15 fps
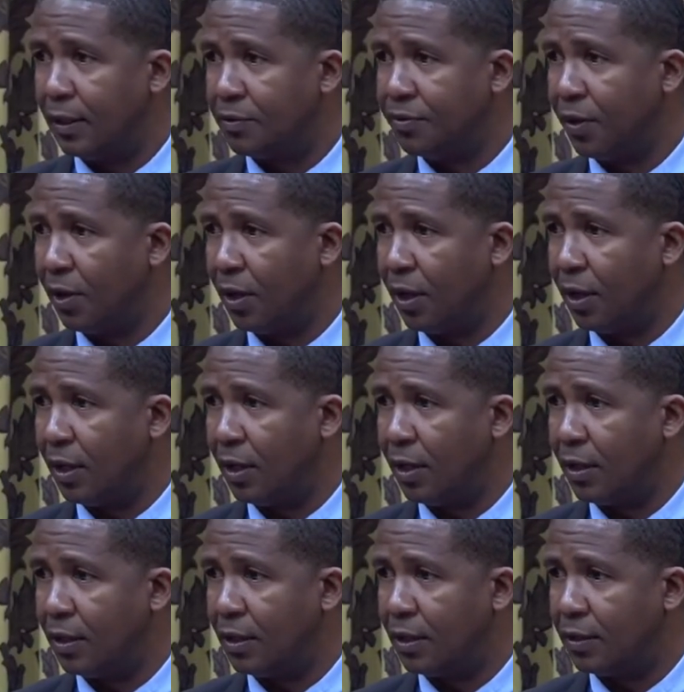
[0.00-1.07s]
for
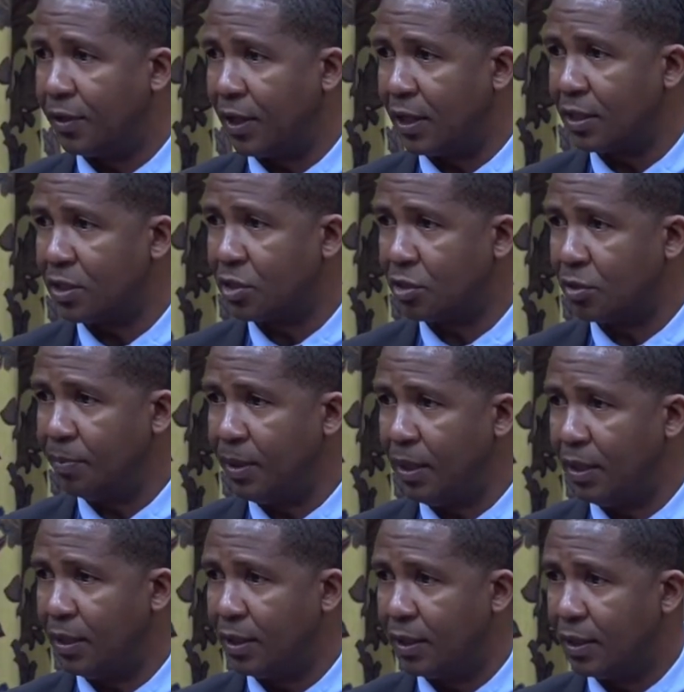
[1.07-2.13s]
us to
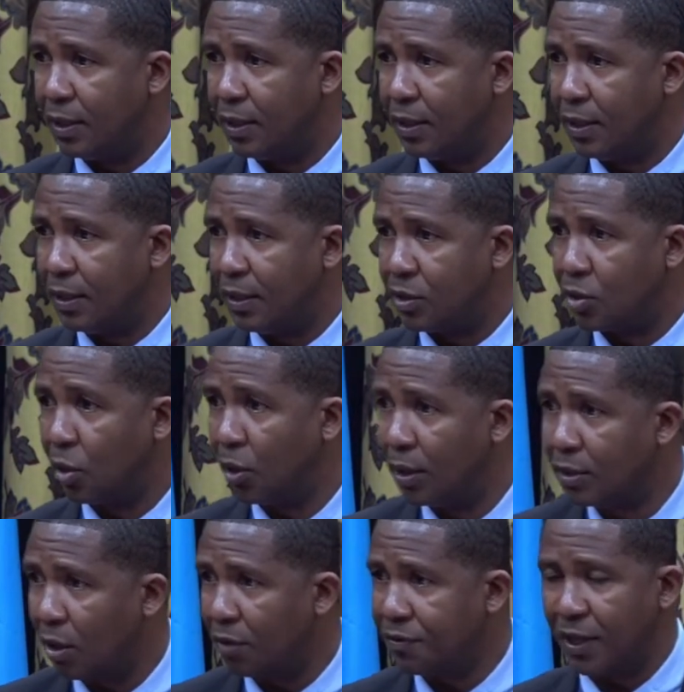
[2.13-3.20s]
be told
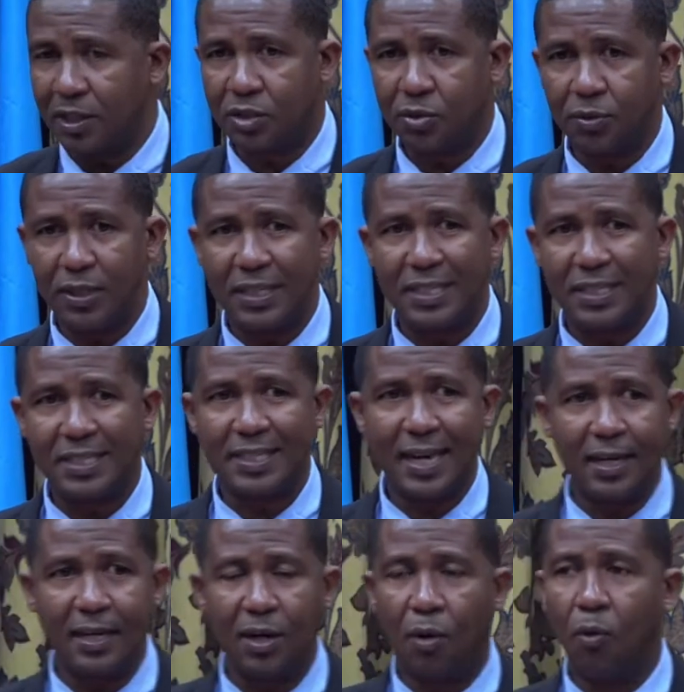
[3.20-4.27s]
or for us to
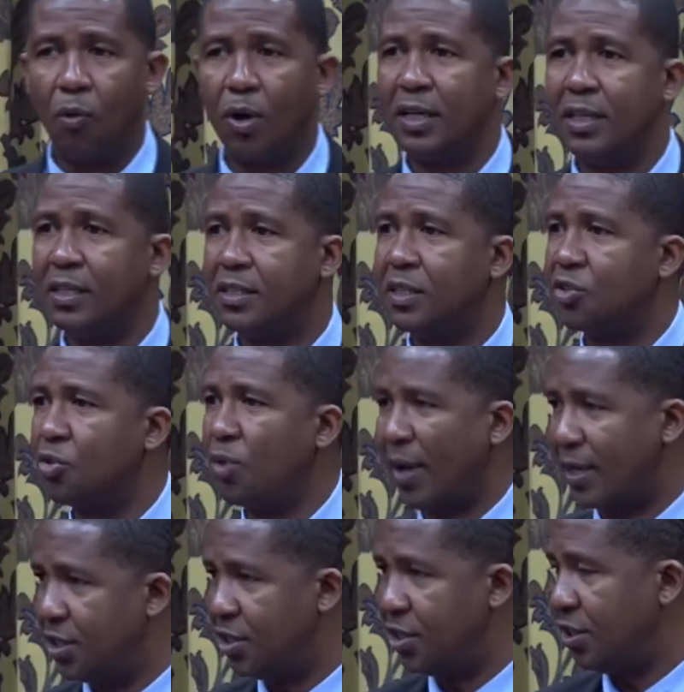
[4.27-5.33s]
decide what is the
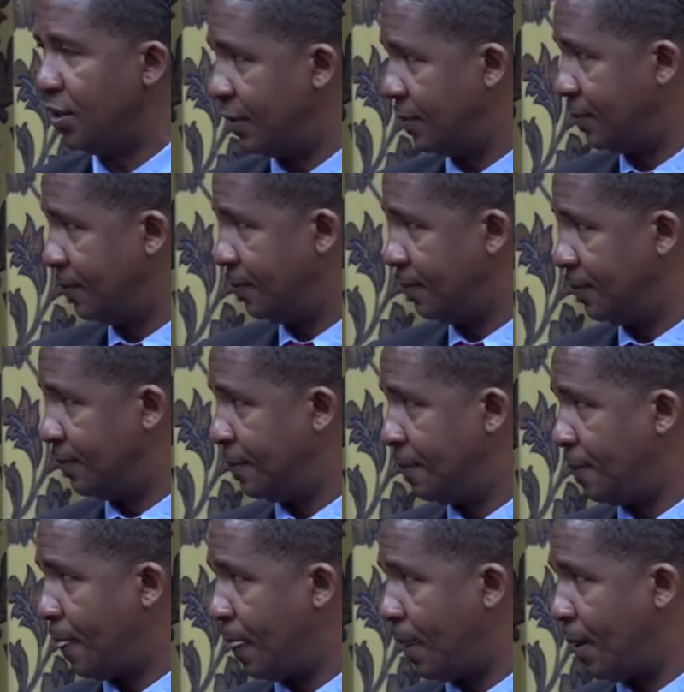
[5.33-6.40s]
strategy
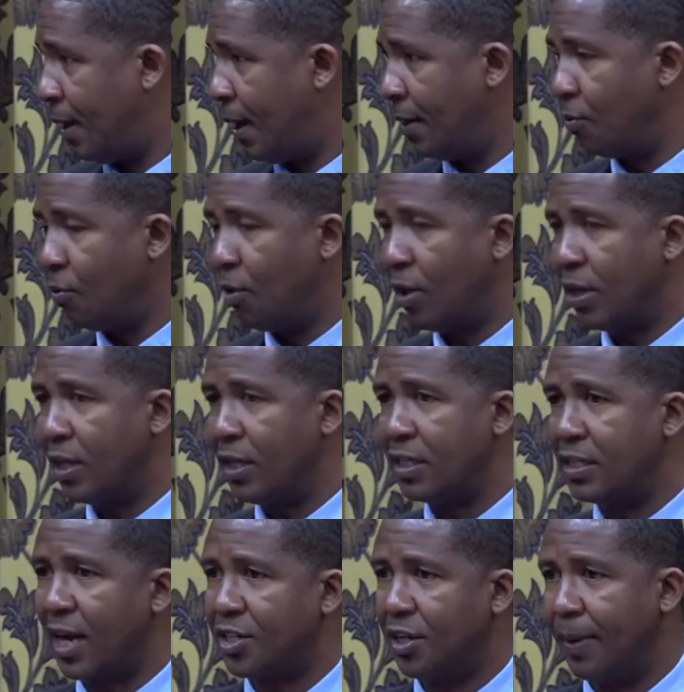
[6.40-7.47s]
and what is the
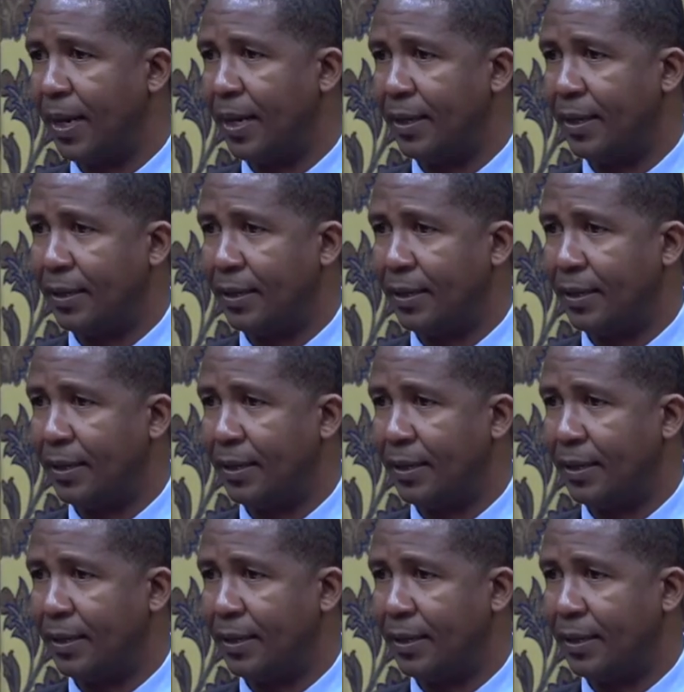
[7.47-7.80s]
action plan.